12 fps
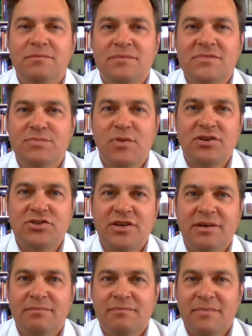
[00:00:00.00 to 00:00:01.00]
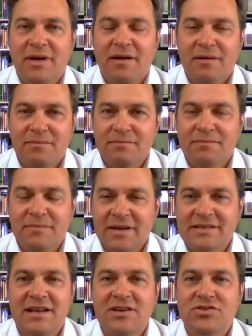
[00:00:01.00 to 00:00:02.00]
spreadsheet
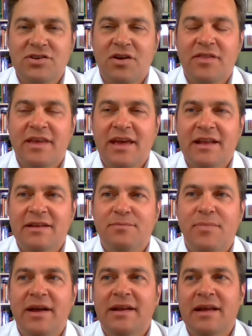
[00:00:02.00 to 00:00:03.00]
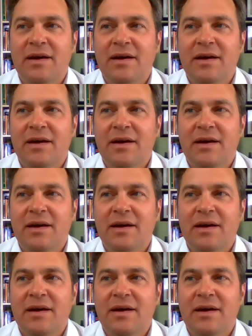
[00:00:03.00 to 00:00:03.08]
extension on the end, but